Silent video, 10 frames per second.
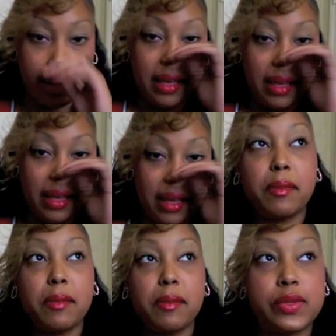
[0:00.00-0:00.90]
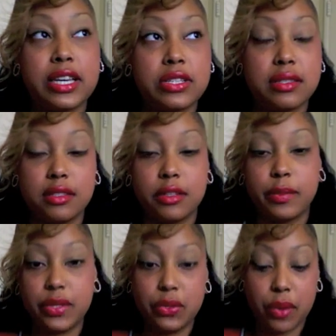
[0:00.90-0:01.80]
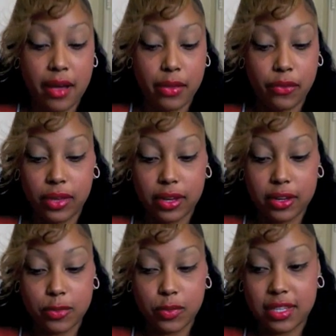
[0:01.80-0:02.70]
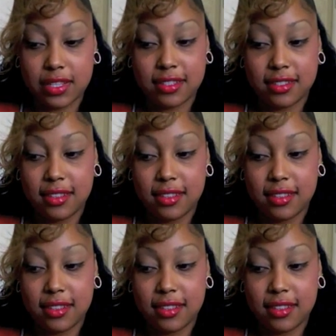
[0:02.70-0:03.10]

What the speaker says: maybe my expectations are a little bit too high on the figures, because